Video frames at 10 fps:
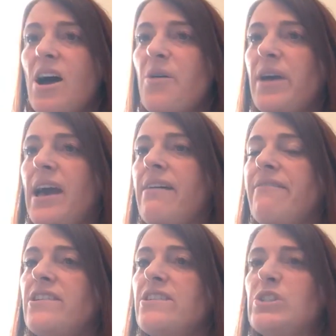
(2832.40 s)
Okay,
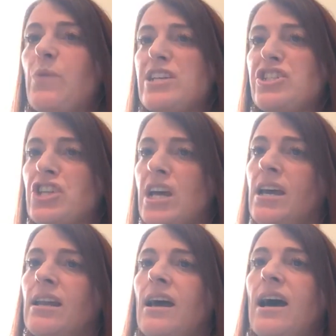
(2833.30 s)
first
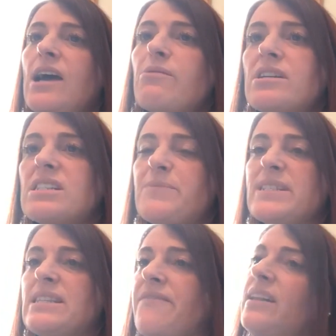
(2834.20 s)
question. I work
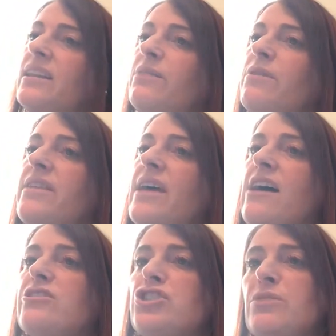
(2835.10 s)
specifically with
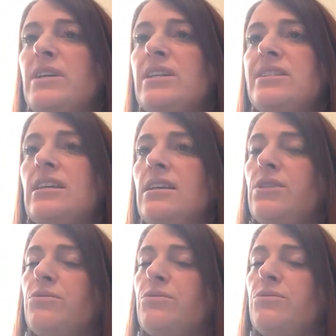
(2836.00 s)

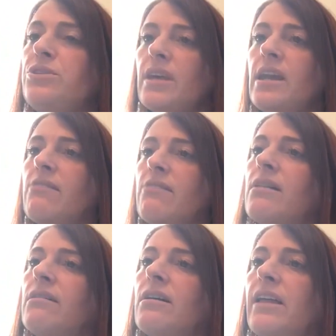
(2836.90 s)
LGBTQ youth in
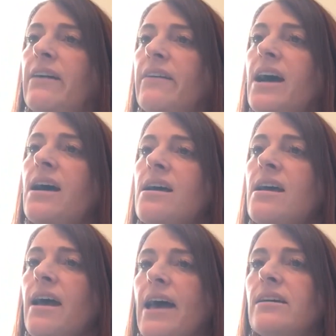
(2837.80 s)
a rural area,
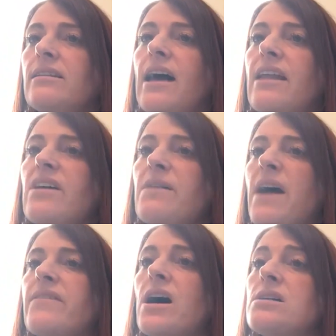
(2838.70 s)
and a lot of
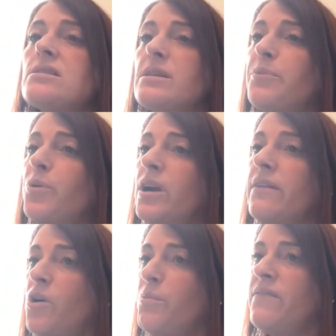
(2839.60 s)
them have
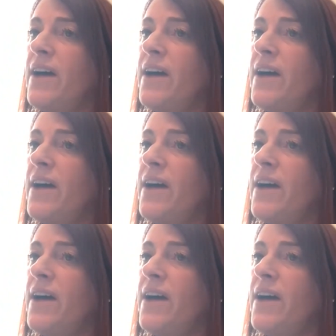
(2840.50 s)
unsupportive home